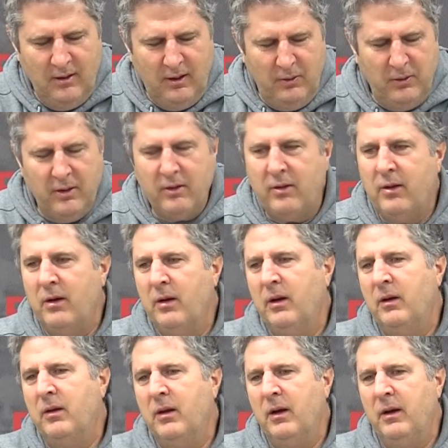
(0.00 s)
I wouldn't have thought
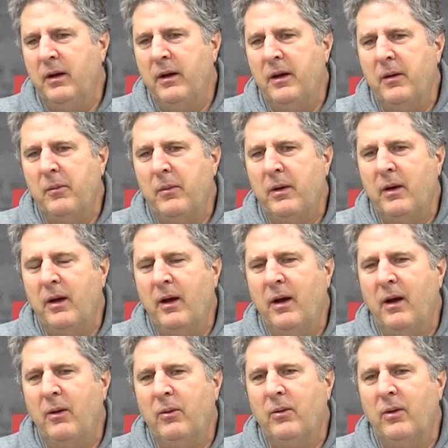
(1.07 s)
he'd think of him, but yeah,
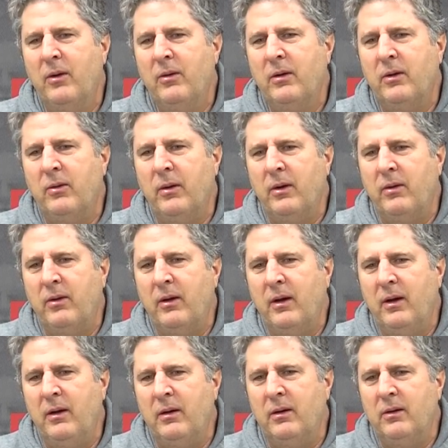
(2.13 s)
I'd agree with
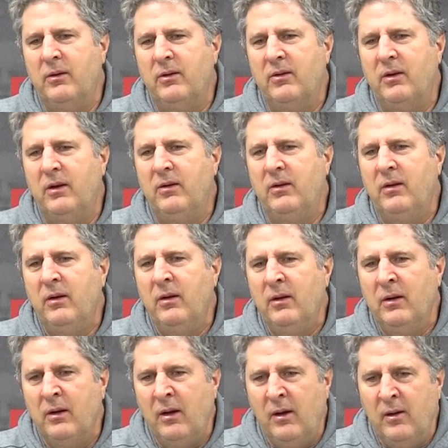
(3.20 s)
that. Just he,
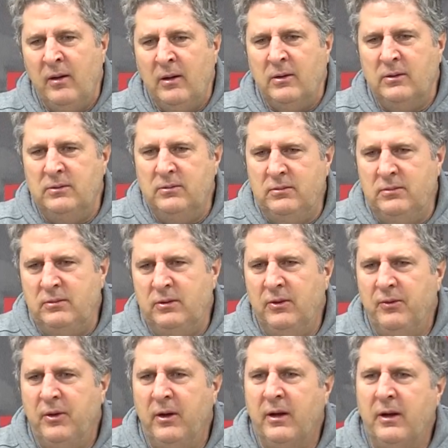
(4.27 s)

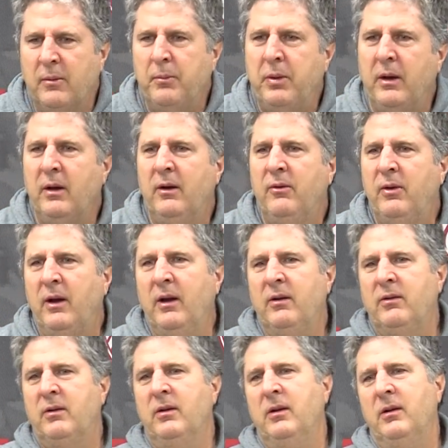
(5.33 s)
very competitive,
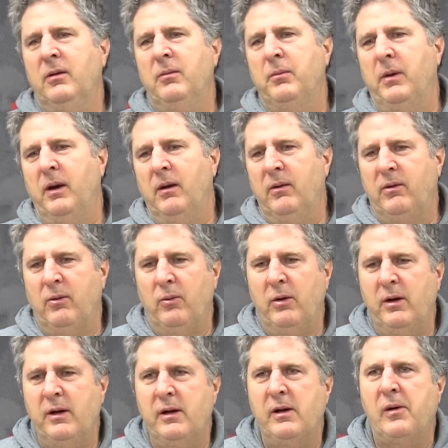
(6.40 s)
hangs in there and battles
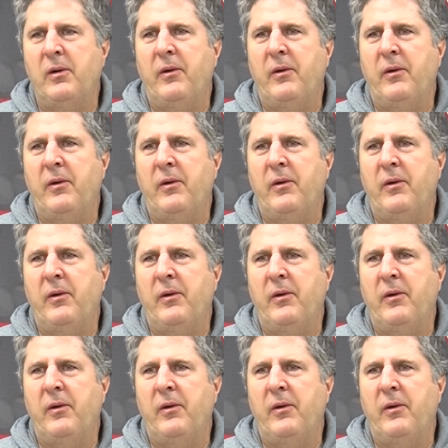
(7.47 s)
away.